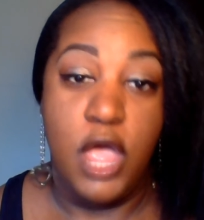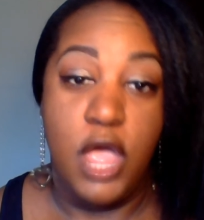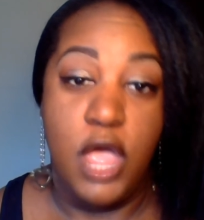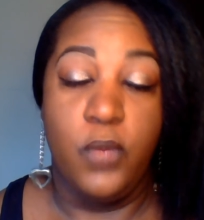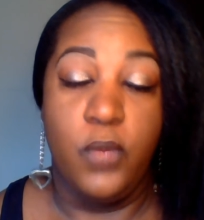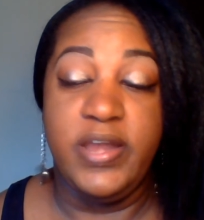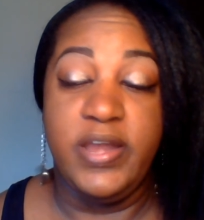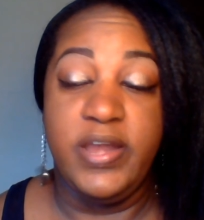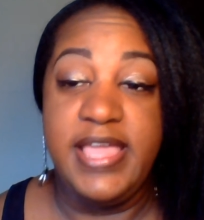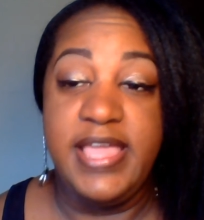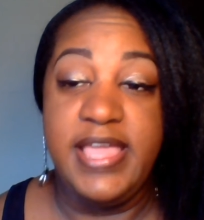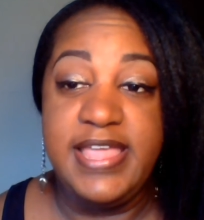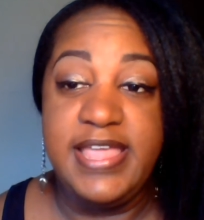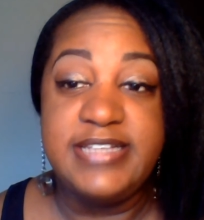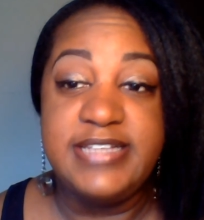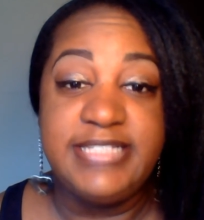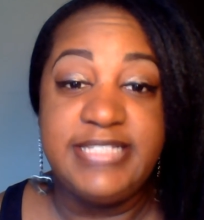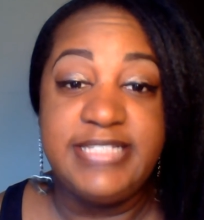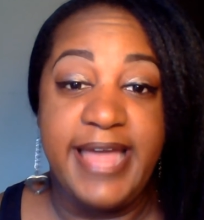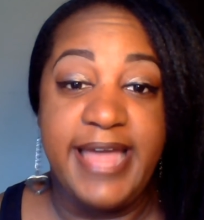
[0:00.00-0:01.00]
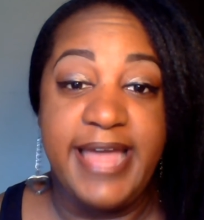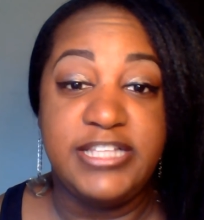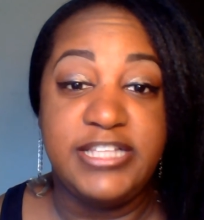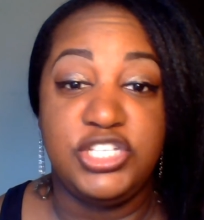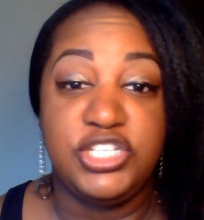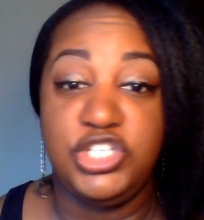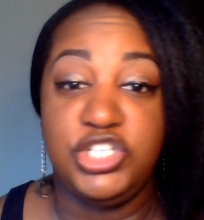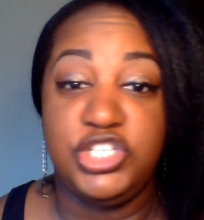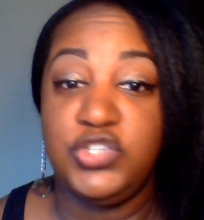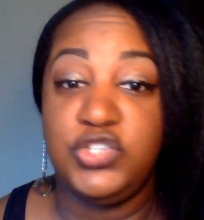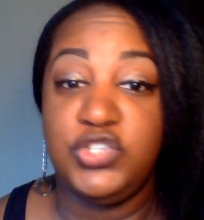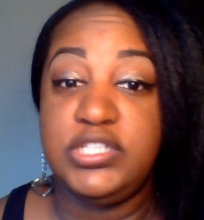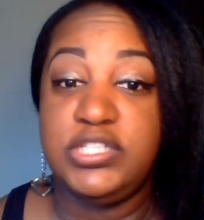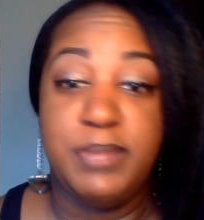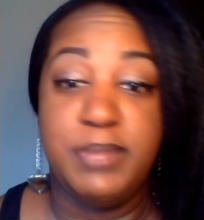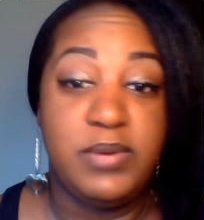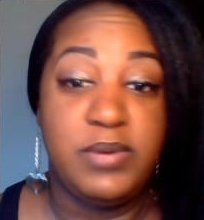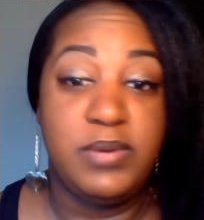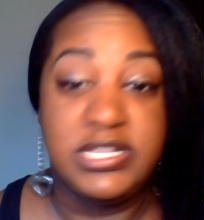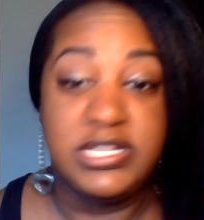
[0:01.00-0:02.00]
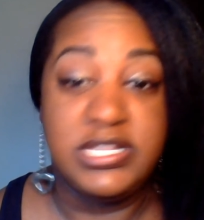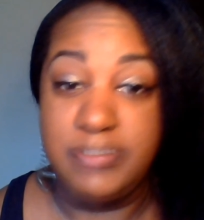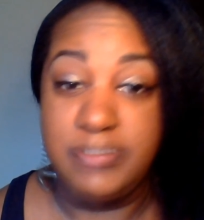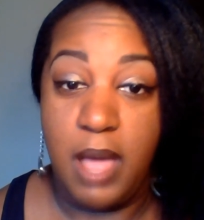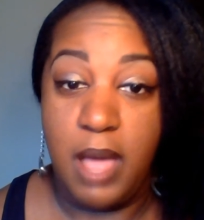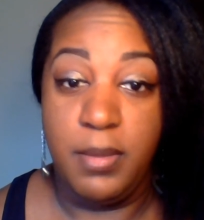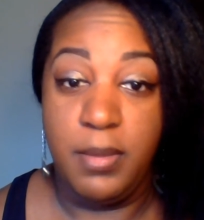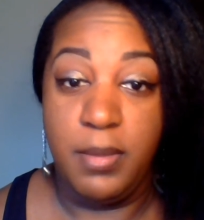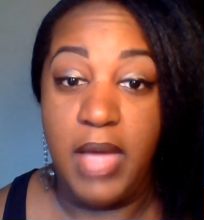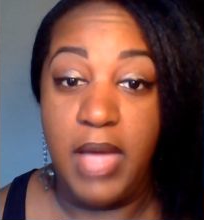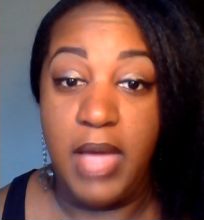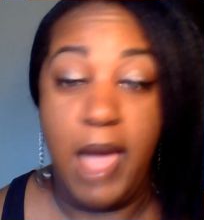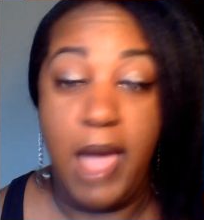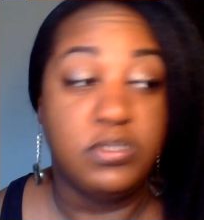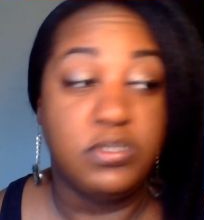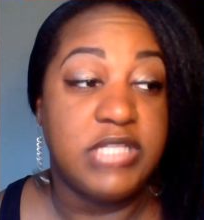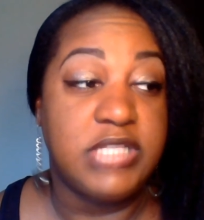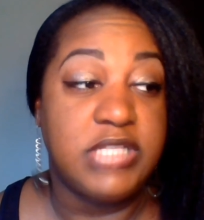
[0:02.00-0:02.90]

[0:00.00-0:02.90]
When he decided to choose to be with his mama, I was